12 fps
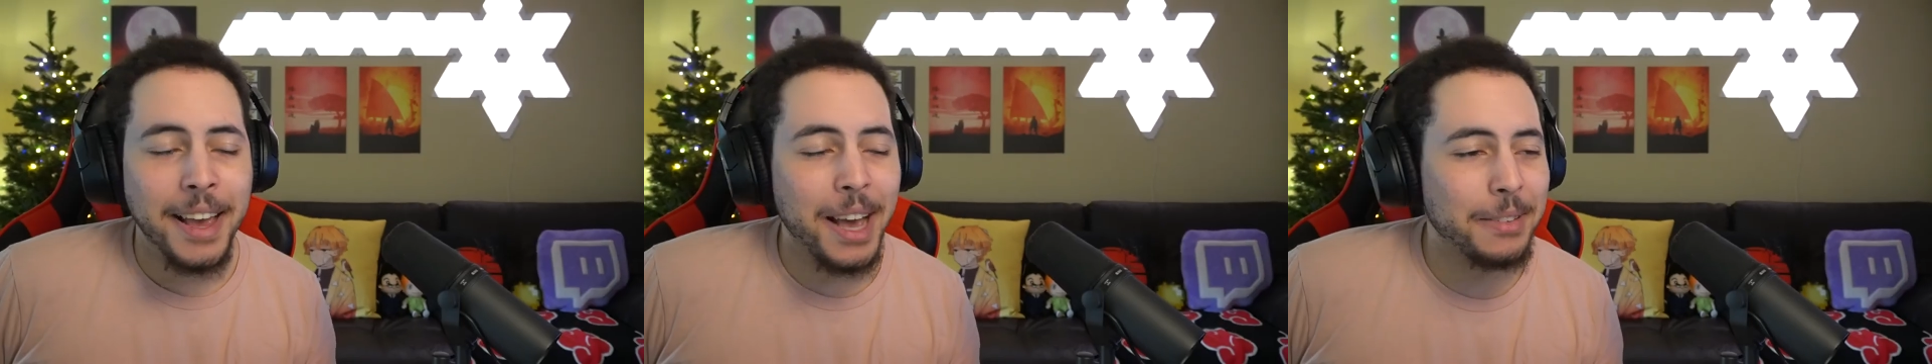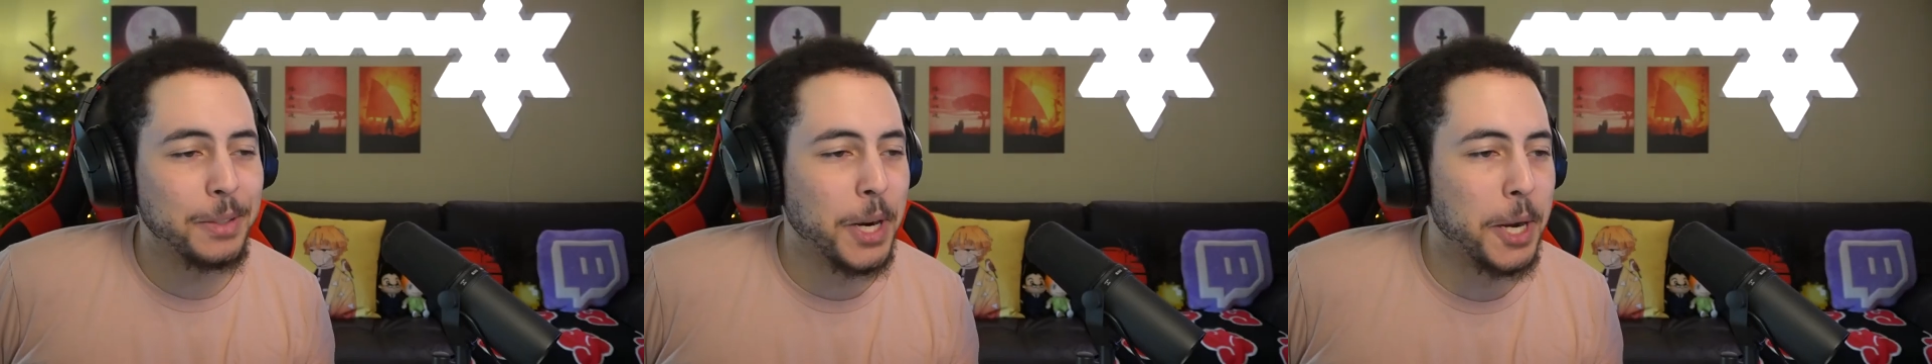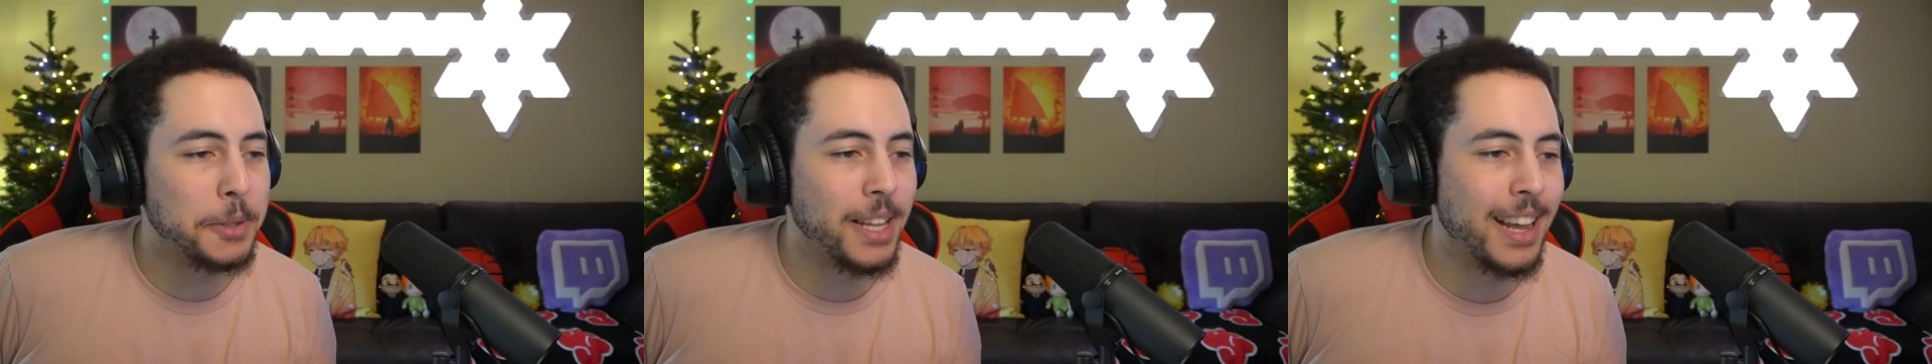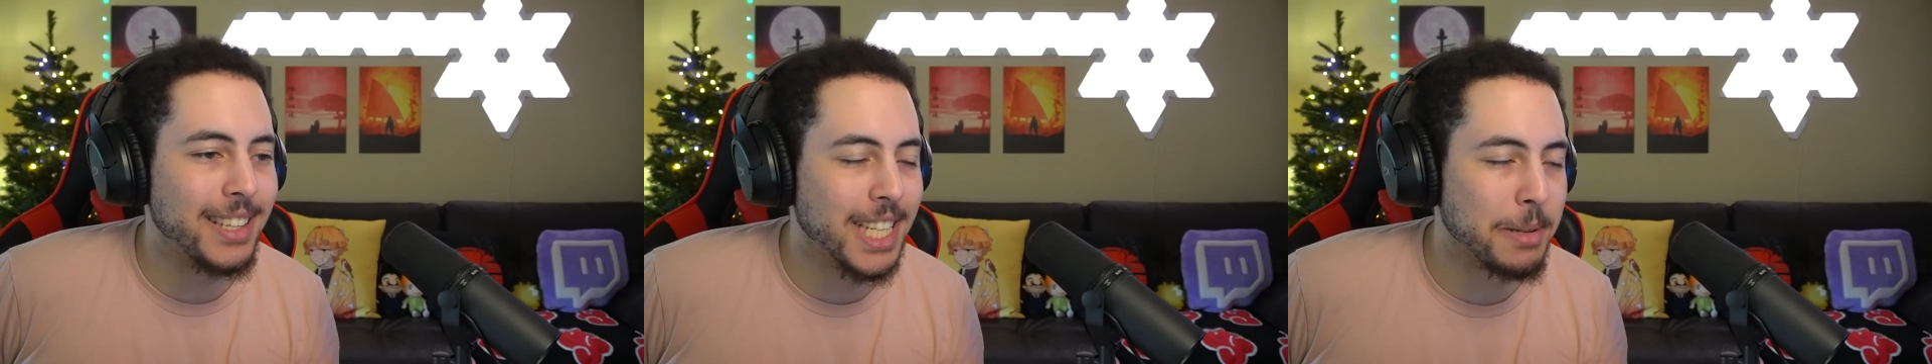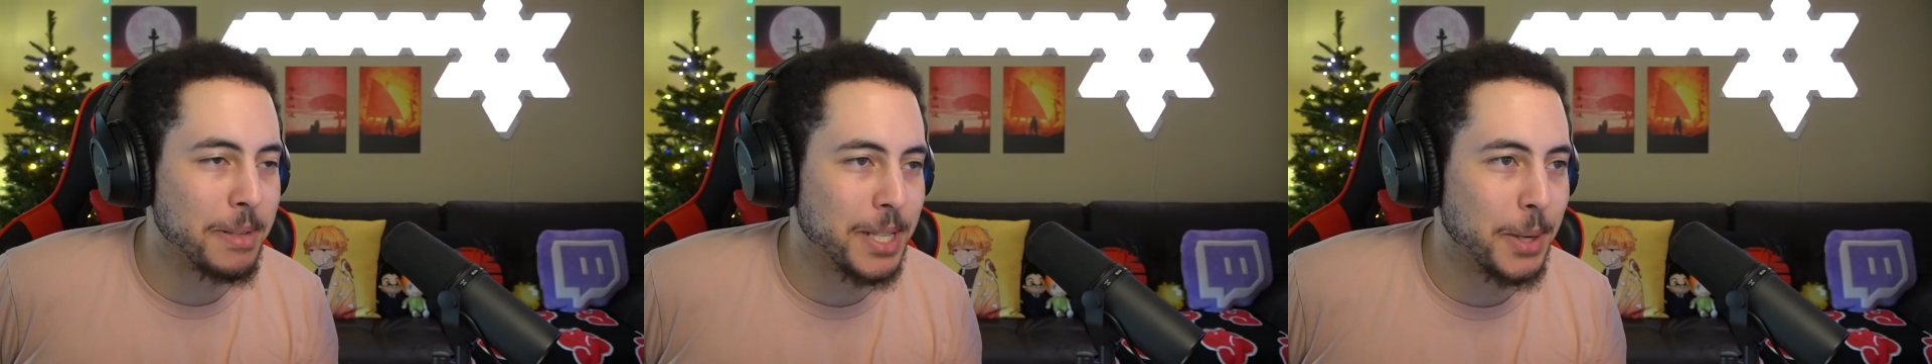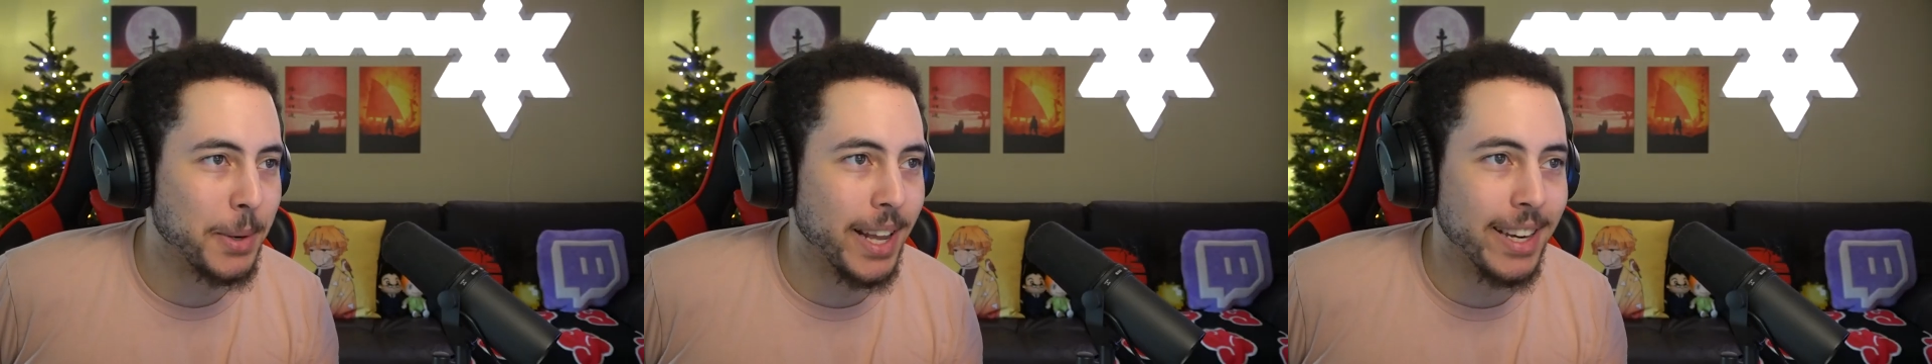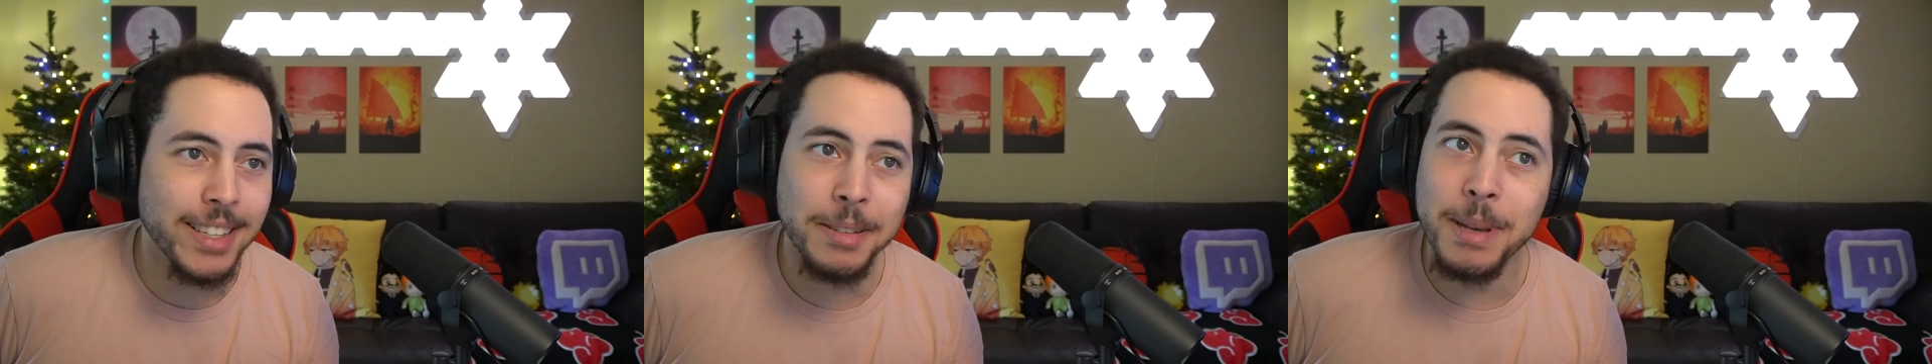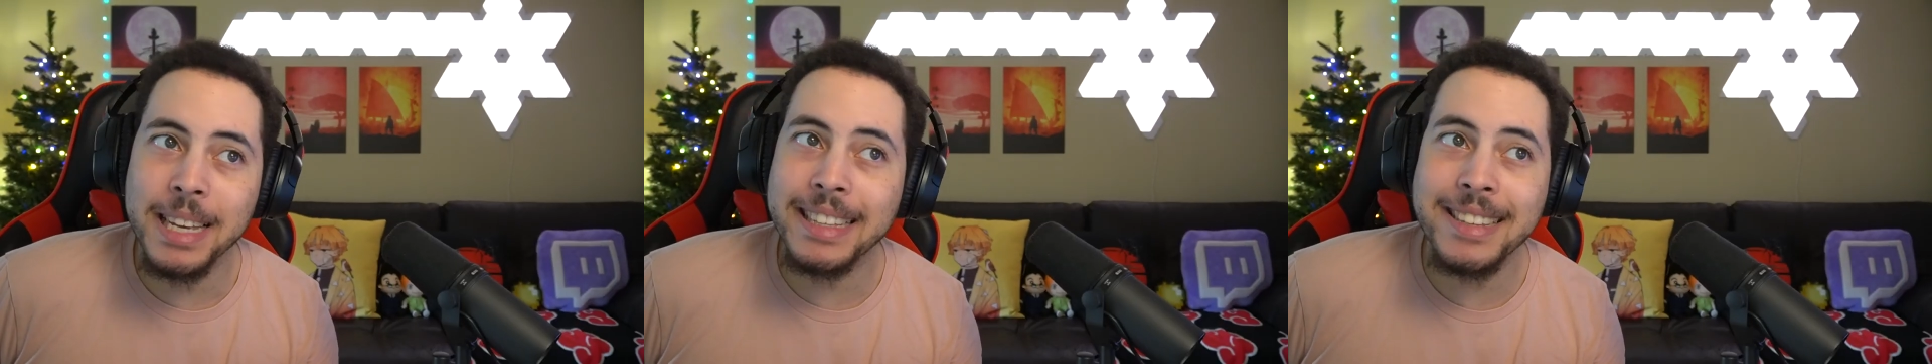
after how last episode ended, man,